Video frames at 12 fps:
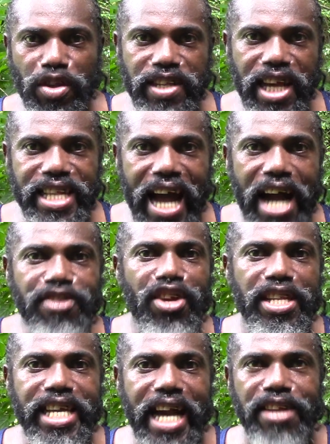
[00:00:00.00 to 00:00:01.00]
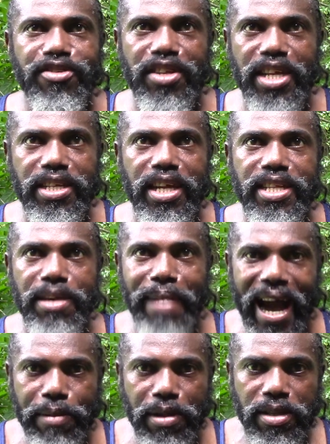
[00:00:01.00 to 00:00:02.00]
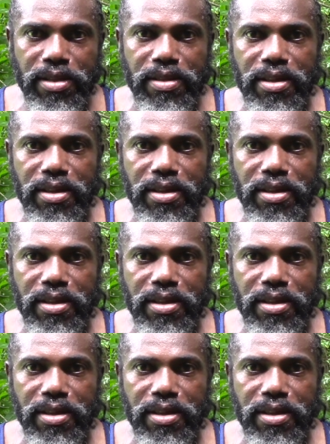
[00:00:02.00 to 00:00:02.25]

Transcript: see they're actually contradicting the Bible.